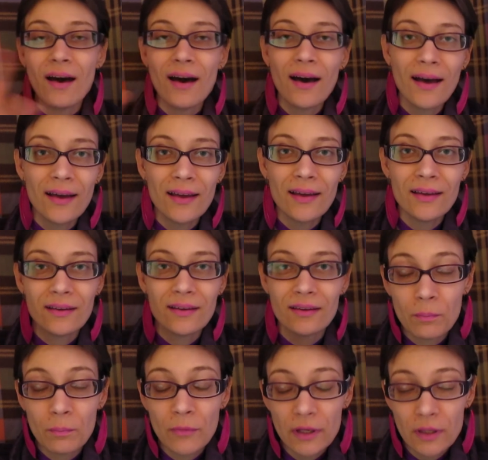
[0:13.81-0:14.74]
Hi,
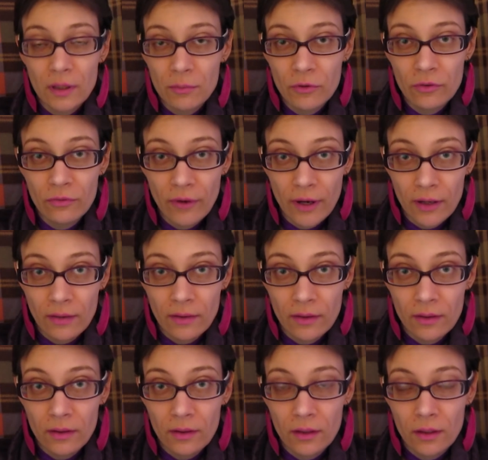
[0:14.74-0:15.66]
my name is
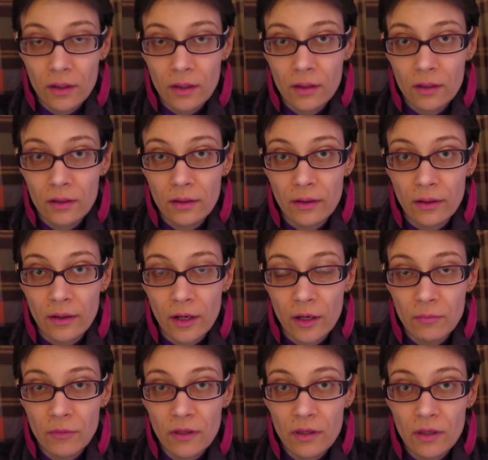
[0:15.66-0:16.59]
Violet, and
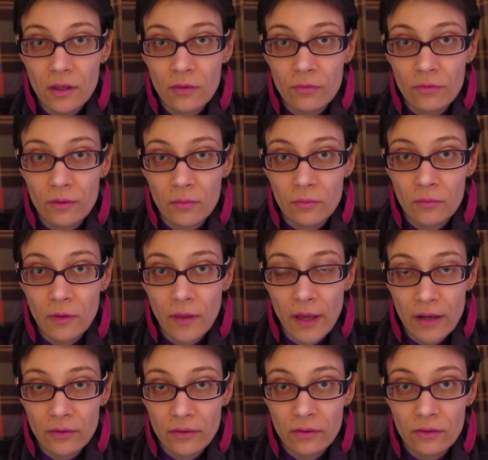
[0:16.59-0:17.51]
I'm the geek from
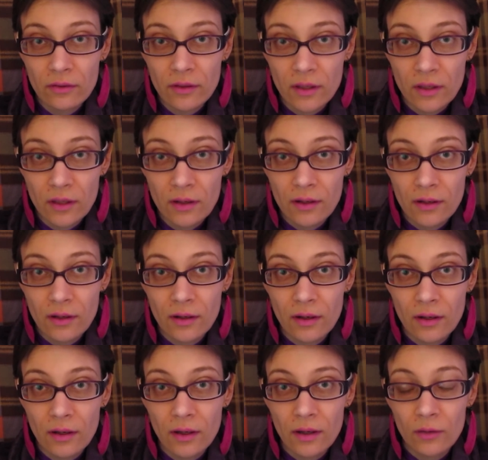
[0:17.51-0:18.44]
Glasses Geek,
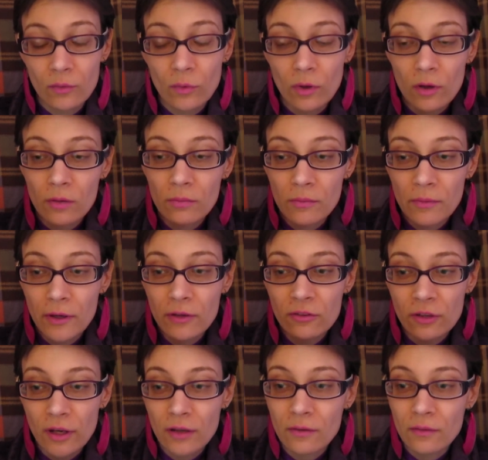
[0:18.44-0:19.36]
and welcome to my
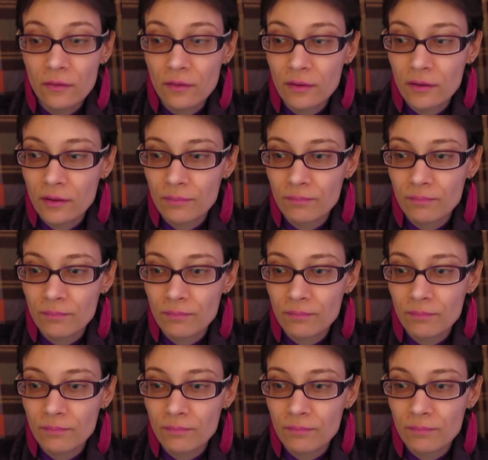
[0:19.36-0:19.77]
channel.